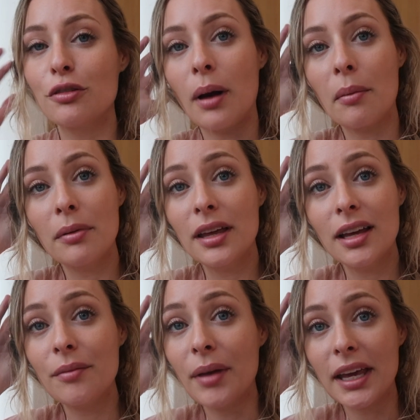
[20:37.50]
was
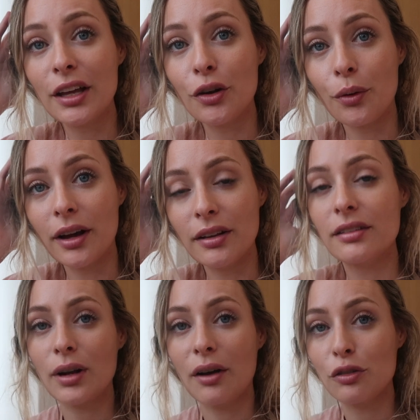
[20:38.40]
probably making
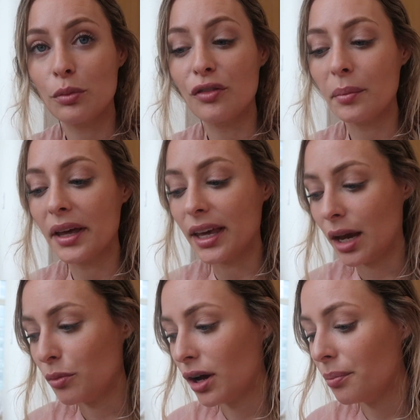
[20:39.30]
noise when I was moving my
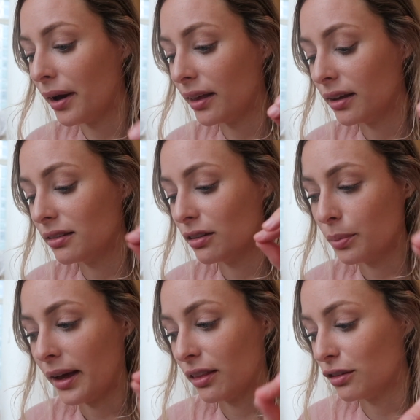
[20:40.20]
camera, but because it's
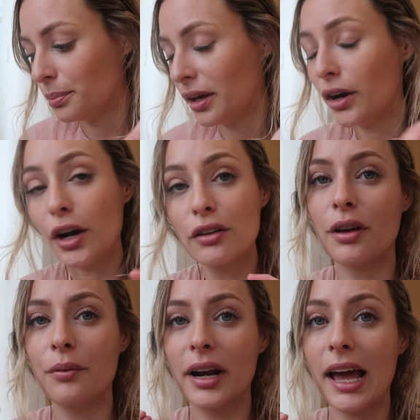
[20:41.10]
by the speaker, so
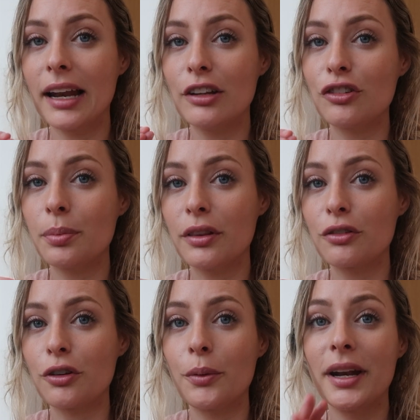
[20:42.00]
I went ahead and just put the
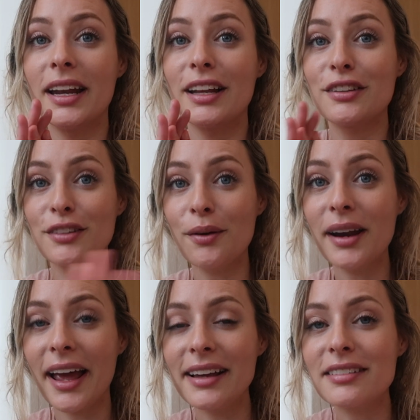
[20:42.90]
screw in, and it's so
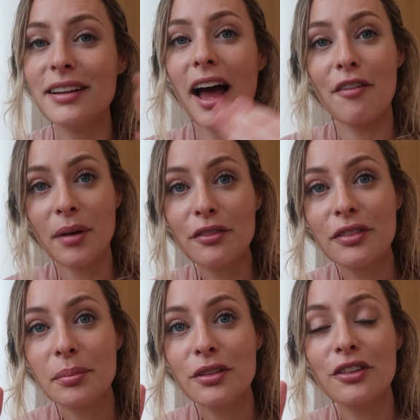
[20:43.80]
nice to have my
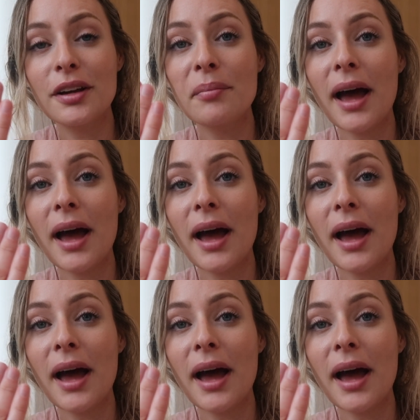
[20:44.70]
flip screen